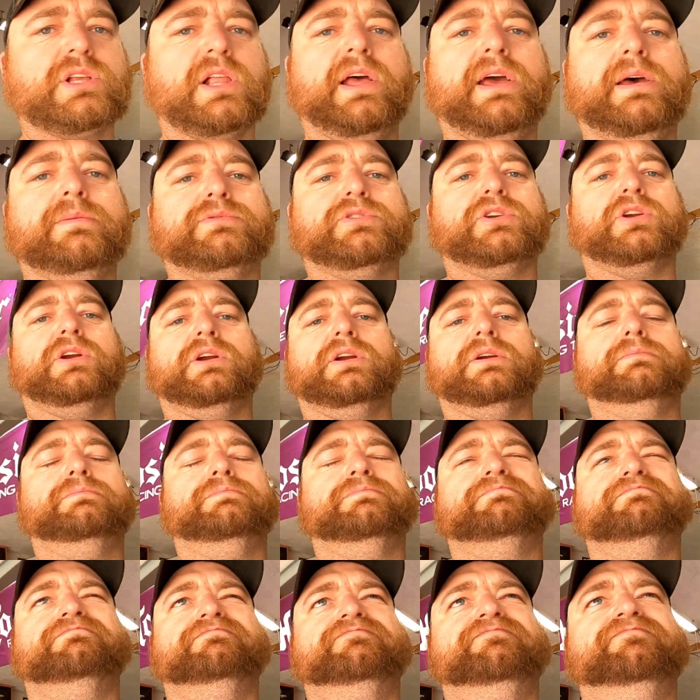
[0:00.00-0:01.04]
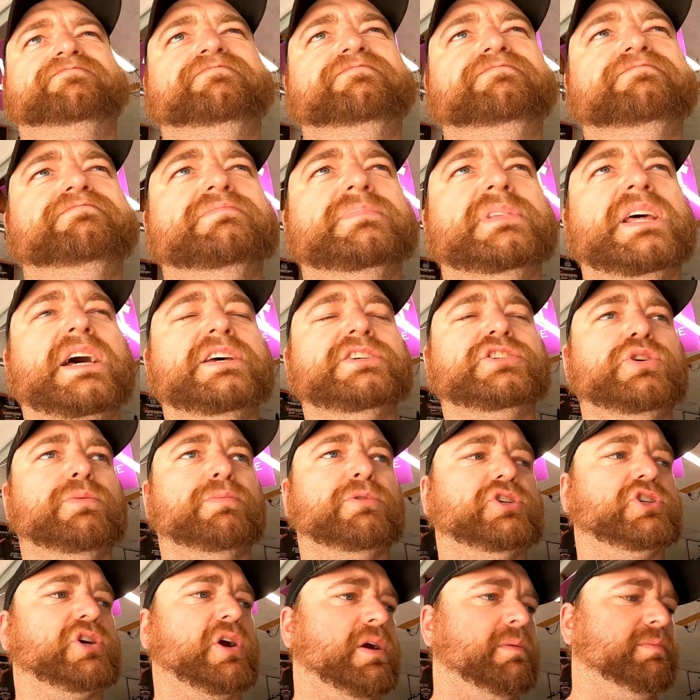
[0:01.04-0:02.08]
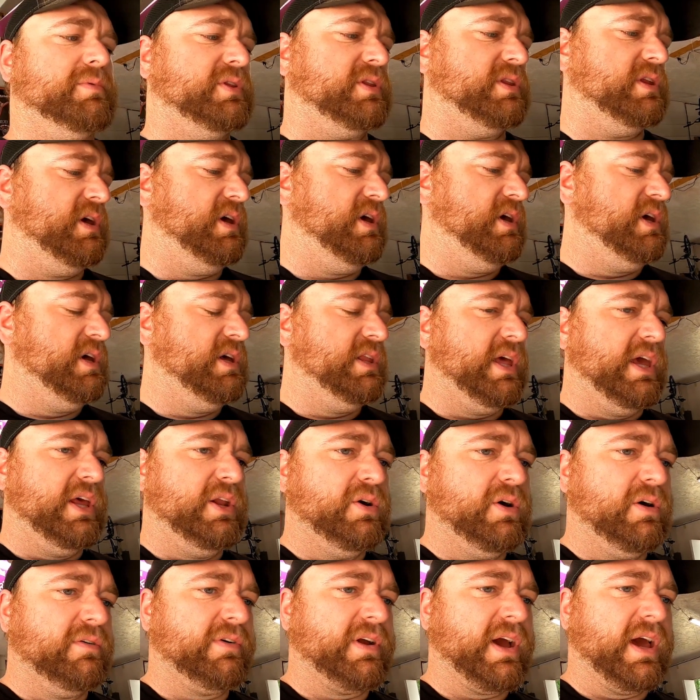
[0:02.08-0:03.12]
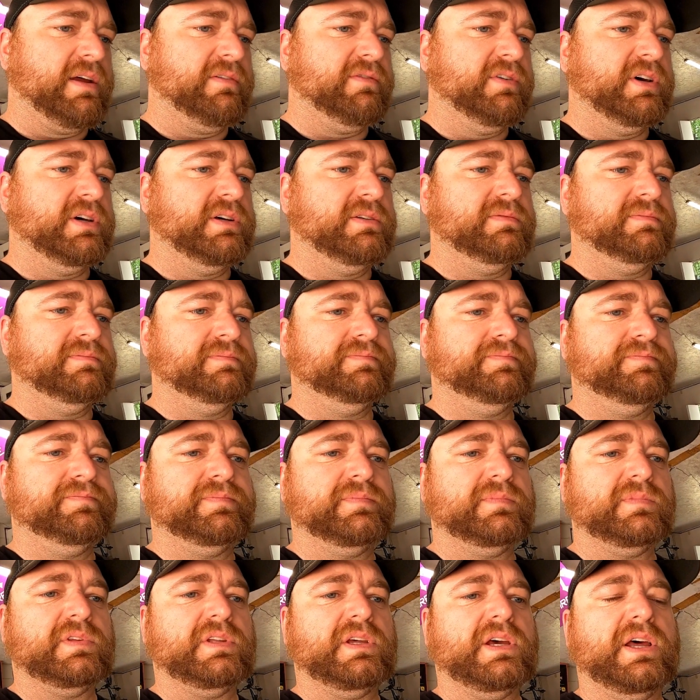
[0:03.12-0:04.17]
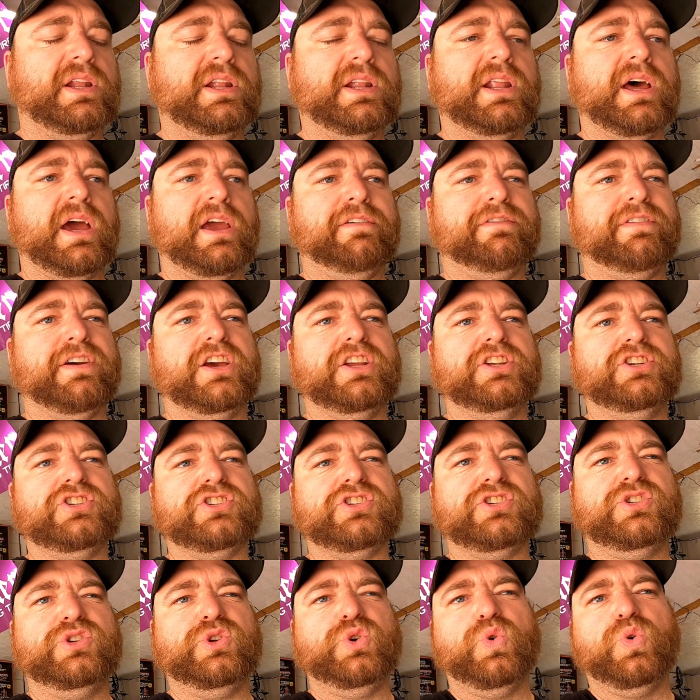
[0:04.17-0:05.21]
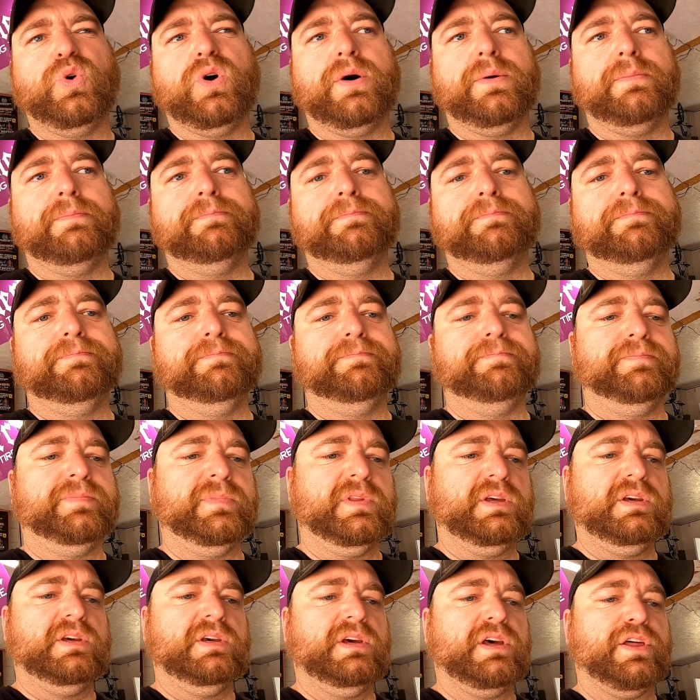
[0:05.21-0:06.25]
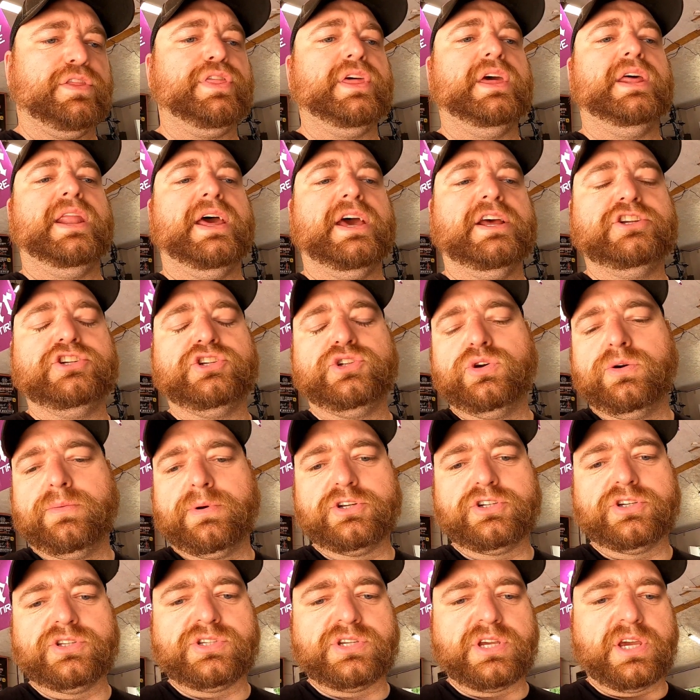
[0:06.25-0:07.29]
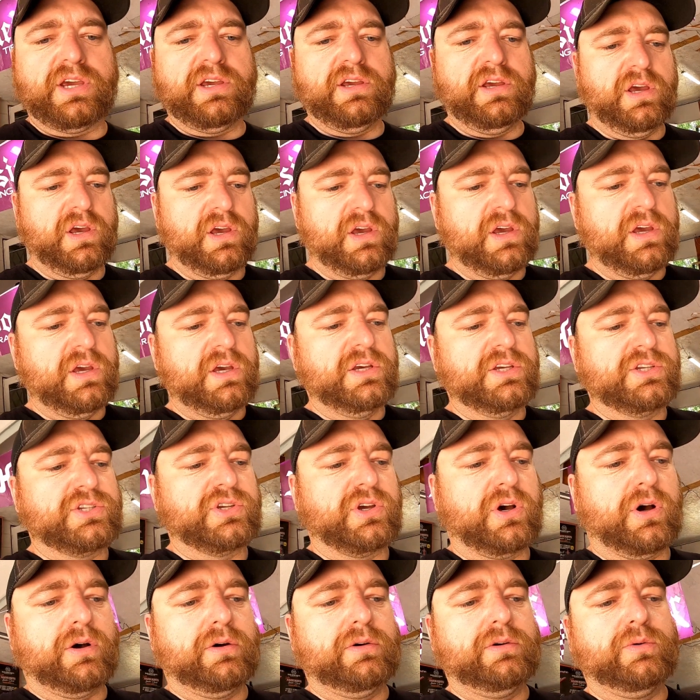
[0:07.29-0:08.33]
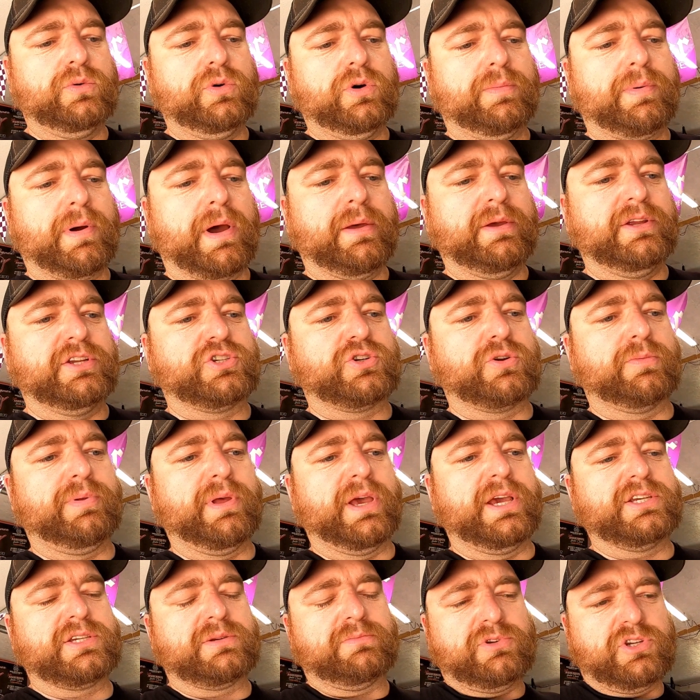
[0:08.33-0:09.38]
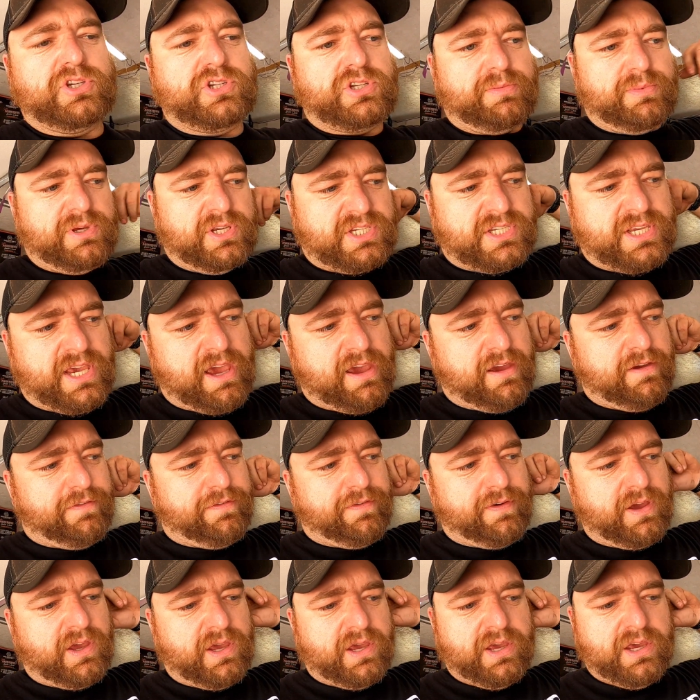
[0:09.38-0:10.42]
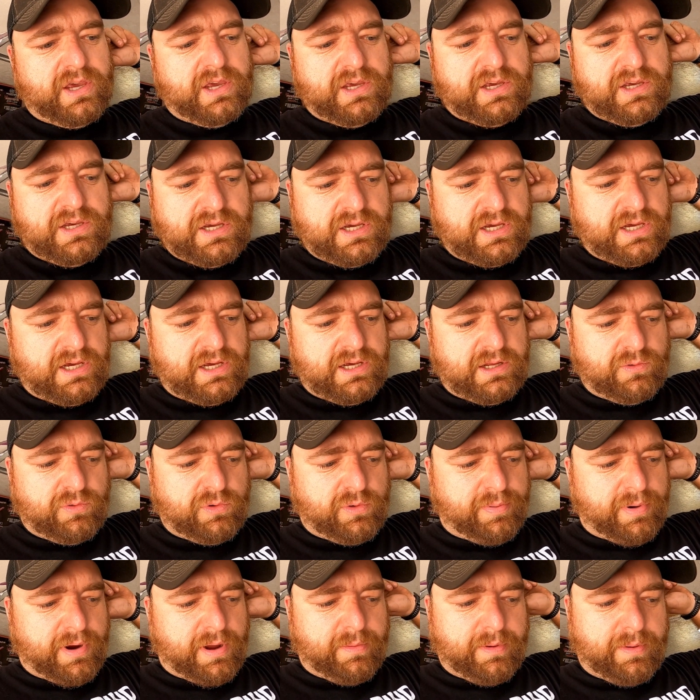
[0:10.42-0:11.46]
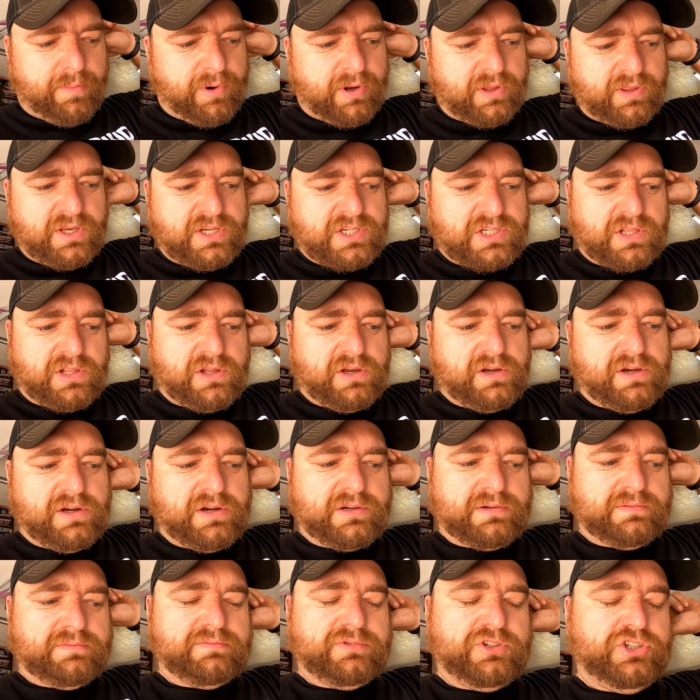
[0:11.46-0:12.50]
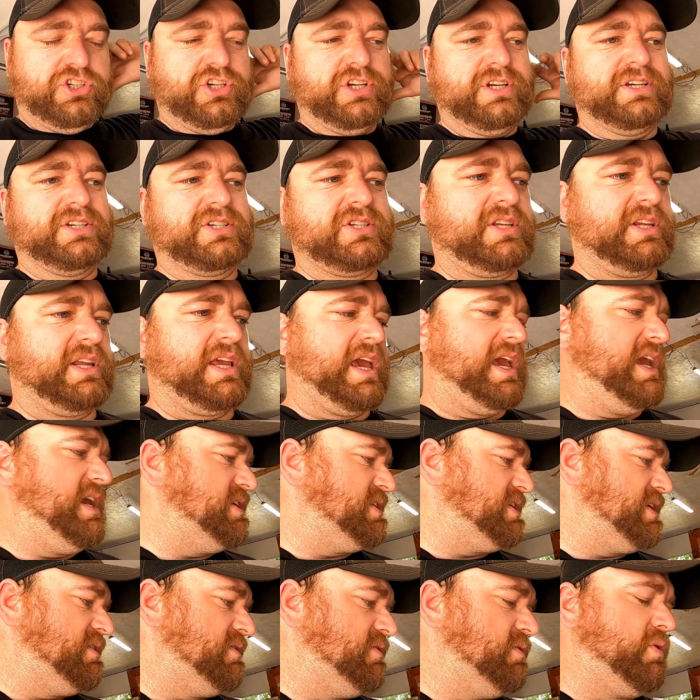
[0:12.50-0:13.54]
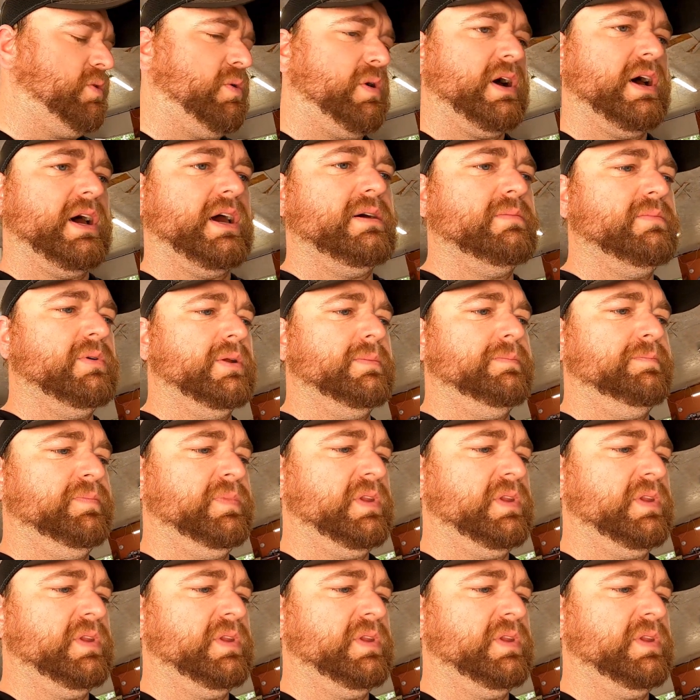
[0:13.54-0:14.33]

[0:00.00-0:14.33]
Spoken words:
clamps are not super sharp, but they do have kind of a knife edge to them, thin edge to them, I should say. So we'll probably just replace them just to be safe, and we'll probably bring these along just in case. I don't know why, but